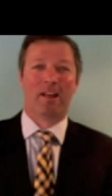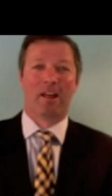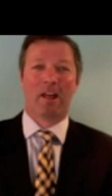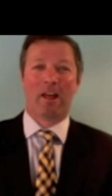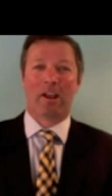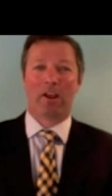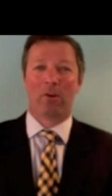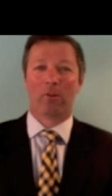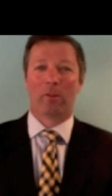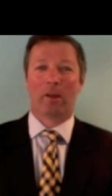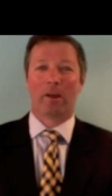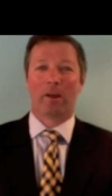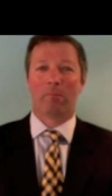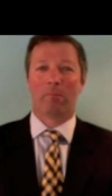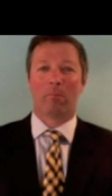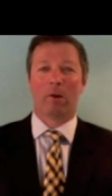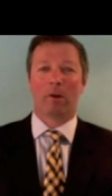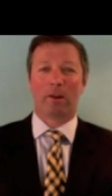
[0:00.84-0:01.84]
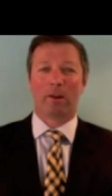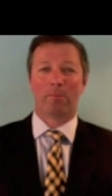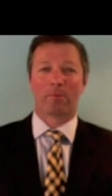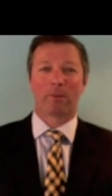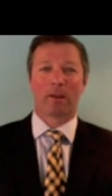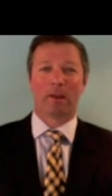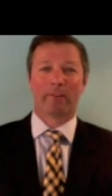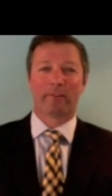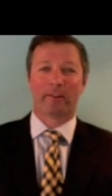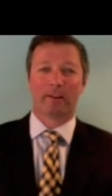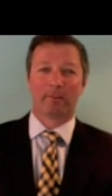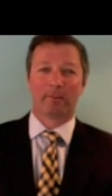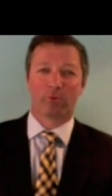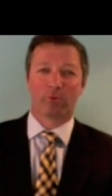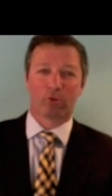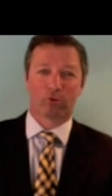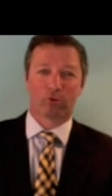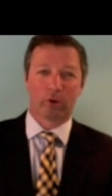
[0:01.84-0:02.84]
Hello there, my name's Anthony
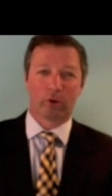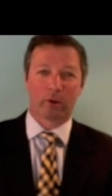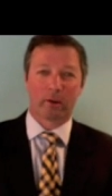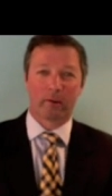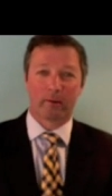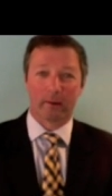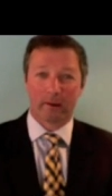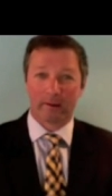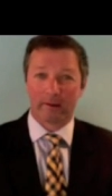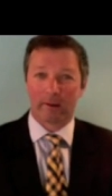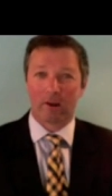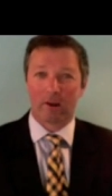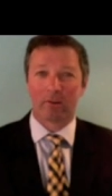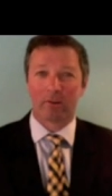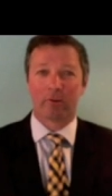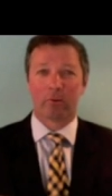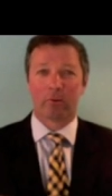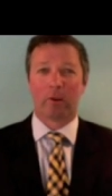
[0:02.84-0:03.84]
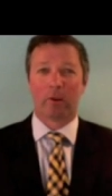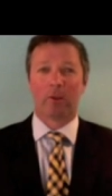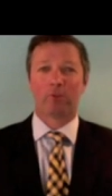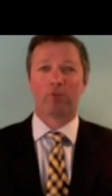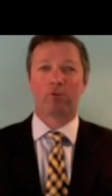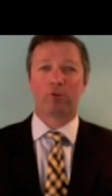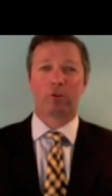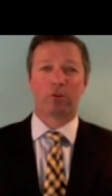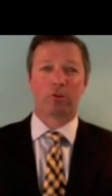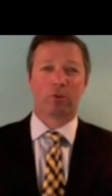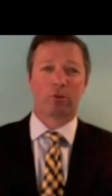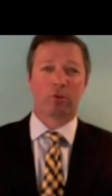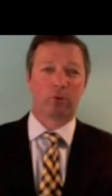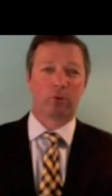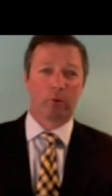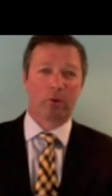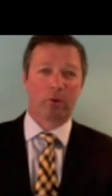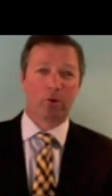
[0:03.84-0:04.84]
Broderick and I'd like to introduce you
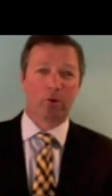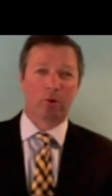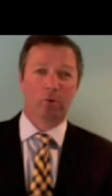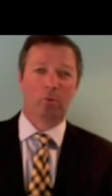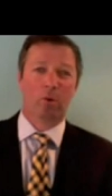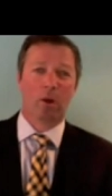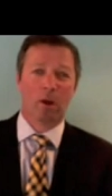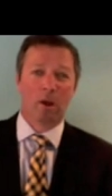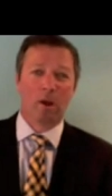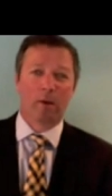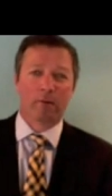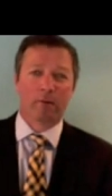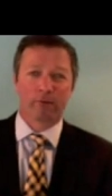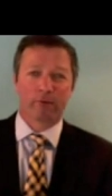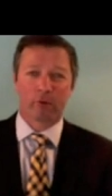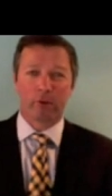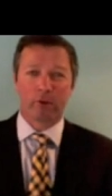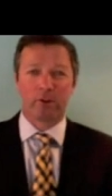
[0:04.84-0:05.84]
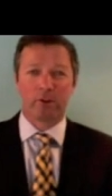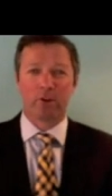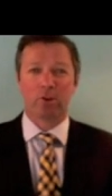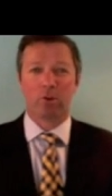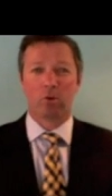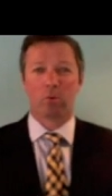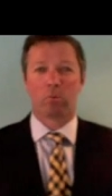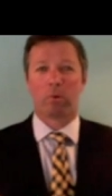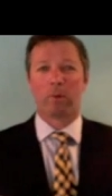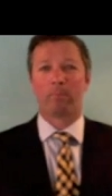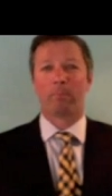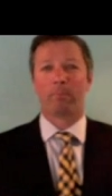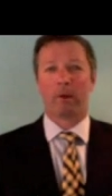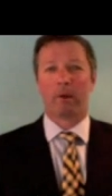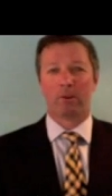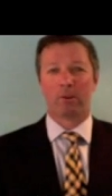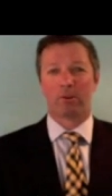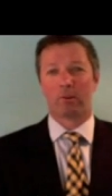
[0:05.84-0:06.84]
to a new free-to-use
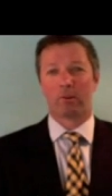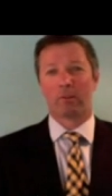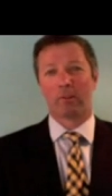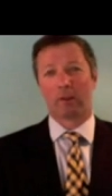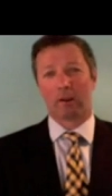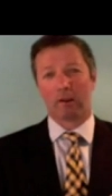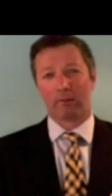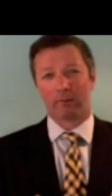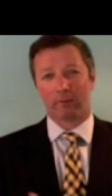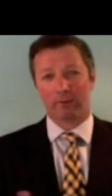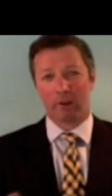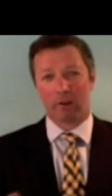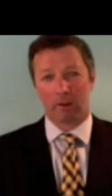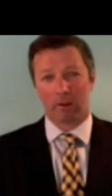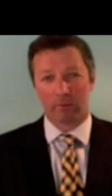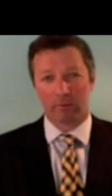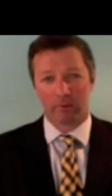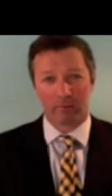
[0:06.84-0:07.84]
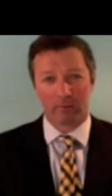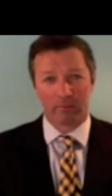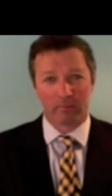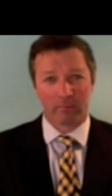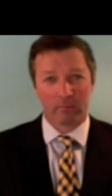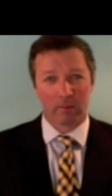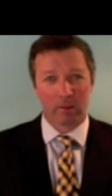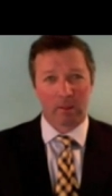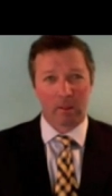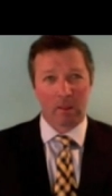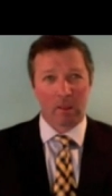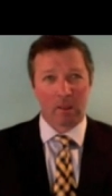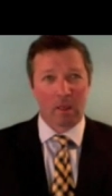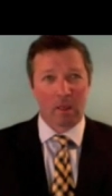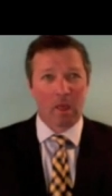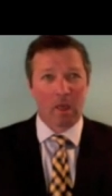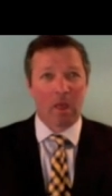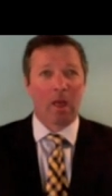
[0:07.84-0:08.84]
webpage that I've developed
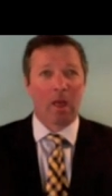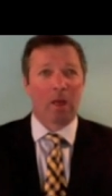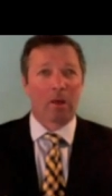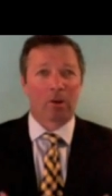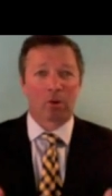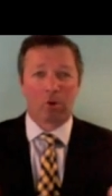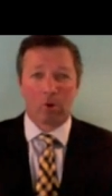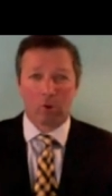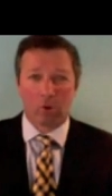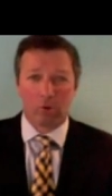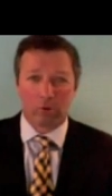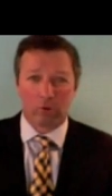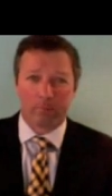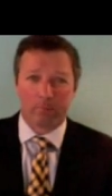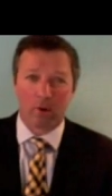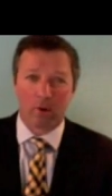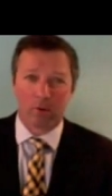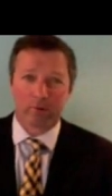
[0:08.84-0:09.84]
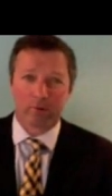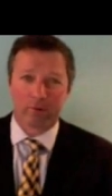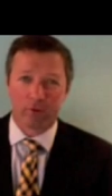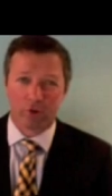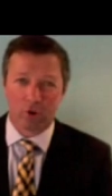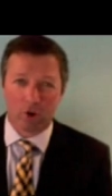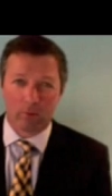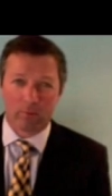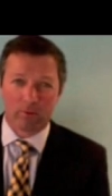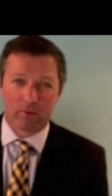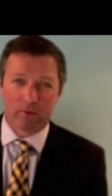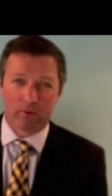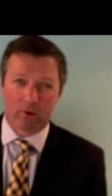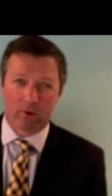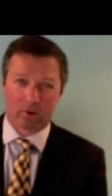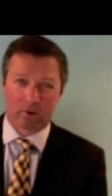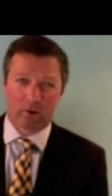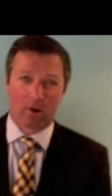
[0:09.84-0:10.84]
called
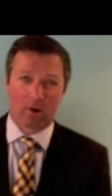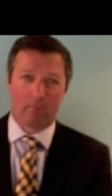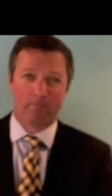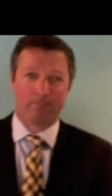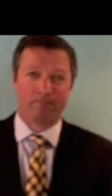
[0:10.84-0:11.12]
podsforjobs.com.